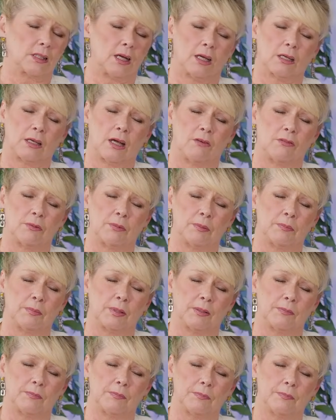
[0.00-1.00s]
I can't
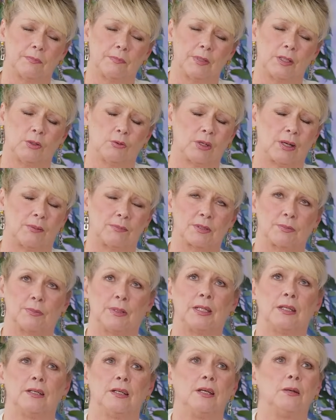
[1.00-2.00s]
remember. It will come to
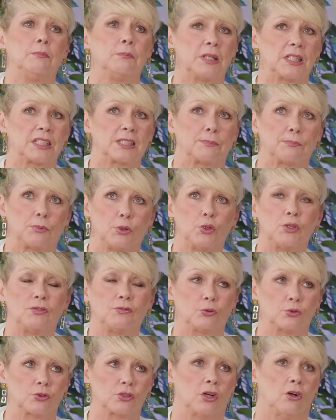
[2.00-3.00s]
me. But it's a
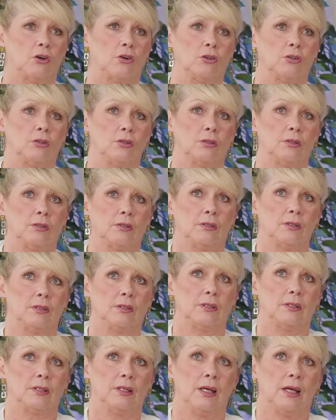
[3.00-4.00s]
beautiful song.
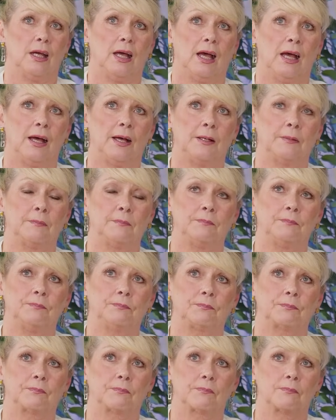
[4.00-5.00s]

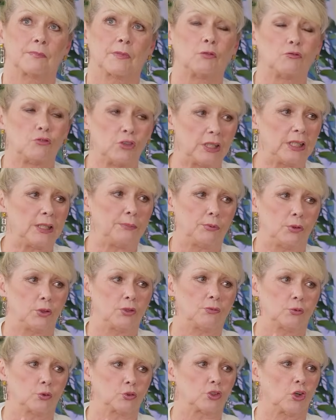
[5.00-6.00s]
Um, really
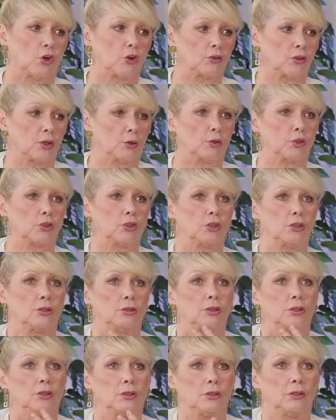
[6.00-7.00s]
beautiful song that
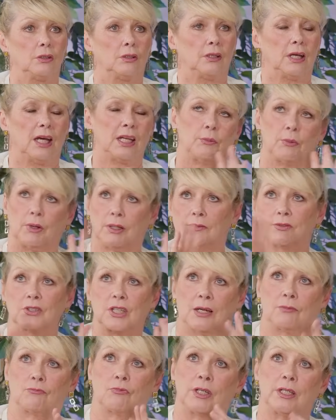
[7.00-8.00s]
anyway,
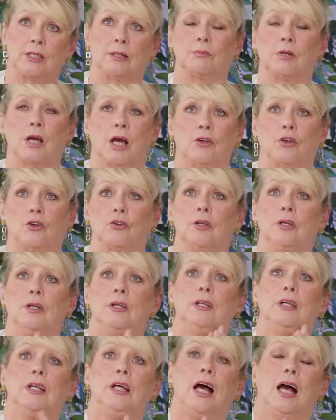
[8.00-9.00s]
sharp rate, I'm going on.
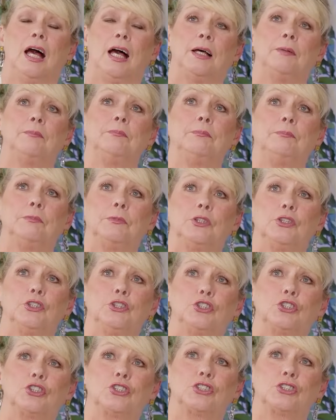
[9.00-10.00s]
Um,
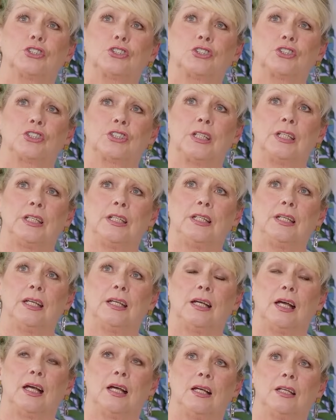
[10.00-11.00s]

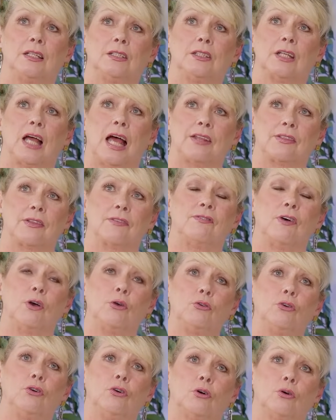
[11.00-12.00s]
she had the
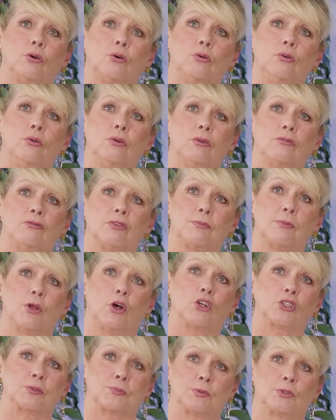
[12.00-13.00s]
phone call from the
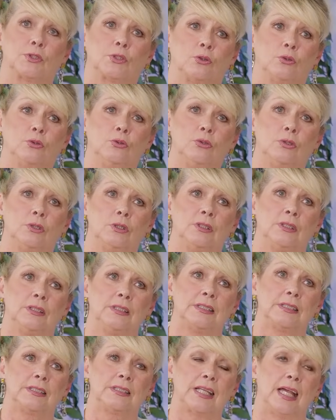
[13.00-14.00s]
hospital
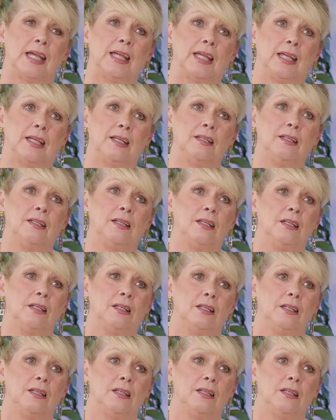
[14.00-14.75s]
saying